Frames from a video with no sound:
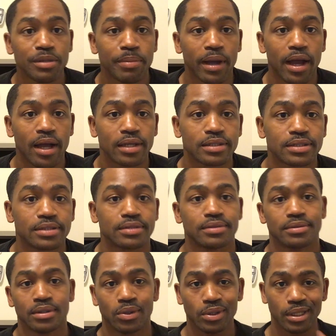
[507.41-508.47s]
Reeboks.
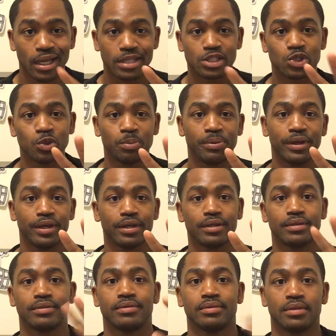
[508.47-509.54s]
Only got two pair.
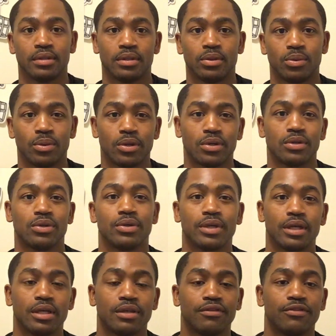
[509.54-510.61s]
Working on
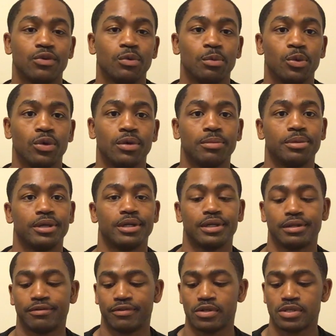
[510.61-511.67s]
getting a few more. But
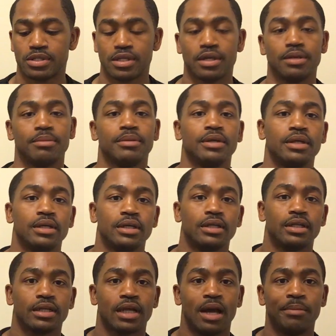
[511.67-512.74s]
first up,
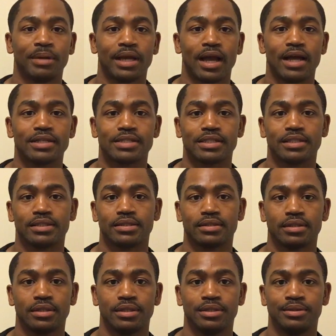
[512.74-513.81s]
Kamikaze.
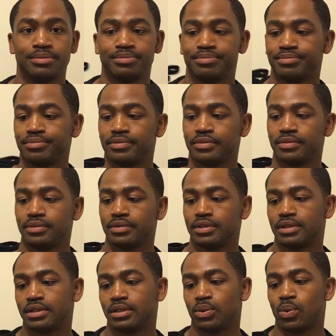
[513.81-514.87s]

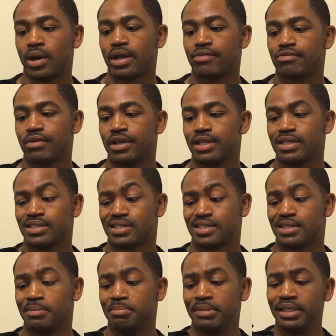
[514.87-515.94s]
This is the white, red, and
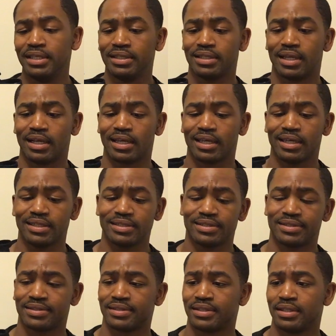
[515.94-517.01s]
cement, I guess.
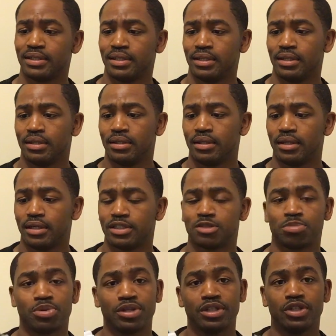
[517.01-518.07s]
It's a
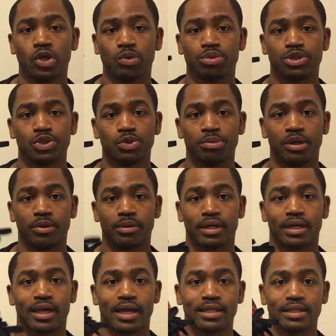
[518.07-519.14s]
pretty dope shoe, man. When I
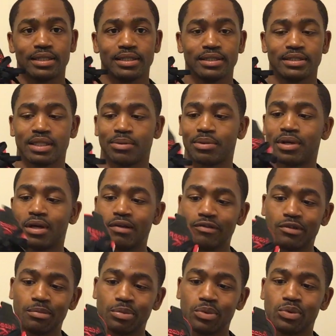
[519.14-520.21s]
got these, they were
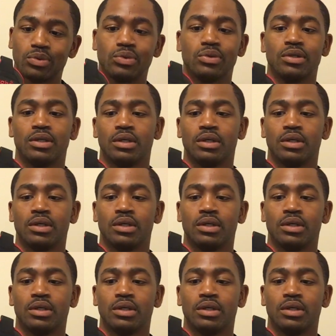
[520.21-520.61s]
comfortable.